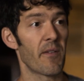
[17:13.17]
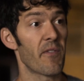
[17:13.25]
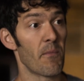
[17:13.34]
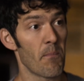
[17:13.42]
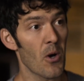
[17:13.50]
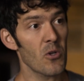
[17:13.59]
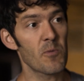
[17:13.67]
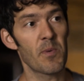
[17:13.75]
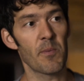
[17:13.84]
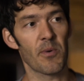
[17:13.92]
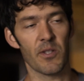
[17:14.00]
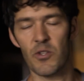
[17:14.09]
And for most
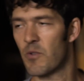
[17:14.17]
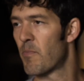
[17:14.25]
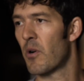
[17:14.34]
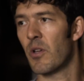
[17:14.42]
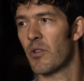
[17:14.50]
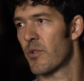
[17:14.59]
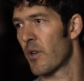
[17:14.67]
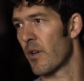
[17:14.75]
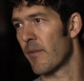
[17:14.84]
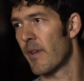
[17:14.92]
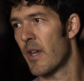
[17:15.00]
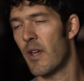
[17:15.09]
people, it's just burning
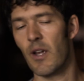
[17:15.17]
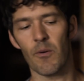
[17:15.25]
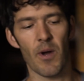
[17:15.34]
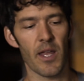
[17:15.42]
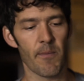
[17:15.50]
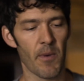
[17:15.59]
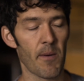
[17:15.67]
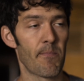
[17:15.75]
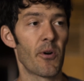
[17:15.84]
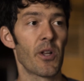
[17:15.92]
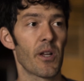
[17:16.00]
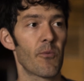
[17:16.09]
sugar, right? And
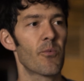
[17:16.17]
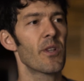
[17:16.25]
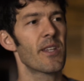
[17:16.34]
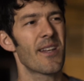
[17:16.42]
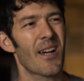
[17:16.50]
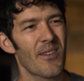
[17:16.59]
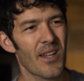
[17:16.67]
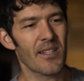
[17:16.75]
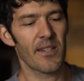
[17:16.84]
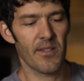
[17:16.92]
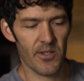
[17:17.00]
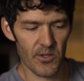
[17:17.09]
burning really not
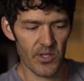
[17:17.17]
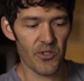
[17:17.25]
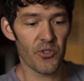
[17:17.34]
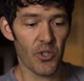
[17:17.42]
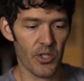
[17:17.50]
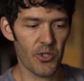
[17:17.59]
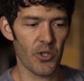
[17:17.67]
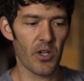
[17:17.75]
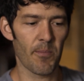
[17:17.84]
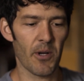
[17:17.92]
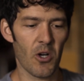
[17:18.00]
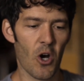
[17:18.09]
necessarily just
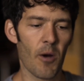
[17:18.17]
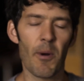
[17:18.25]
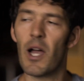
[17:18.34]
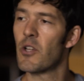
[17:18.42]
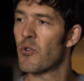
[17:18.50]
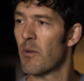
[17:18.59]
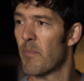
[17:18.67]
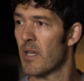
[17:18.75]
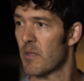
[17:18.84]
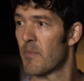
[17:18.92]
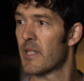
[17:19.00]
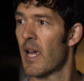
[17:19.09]
sugar, but
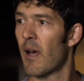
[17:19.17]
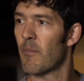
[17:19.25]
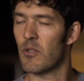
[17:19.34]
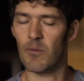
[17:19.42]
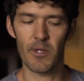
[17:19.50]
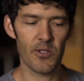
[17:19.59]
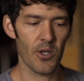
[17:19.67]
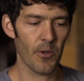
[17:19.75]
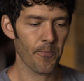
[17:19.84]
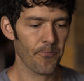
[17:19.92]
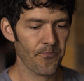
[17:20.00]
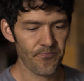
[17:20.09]
carbohydrate-based metabolism. And so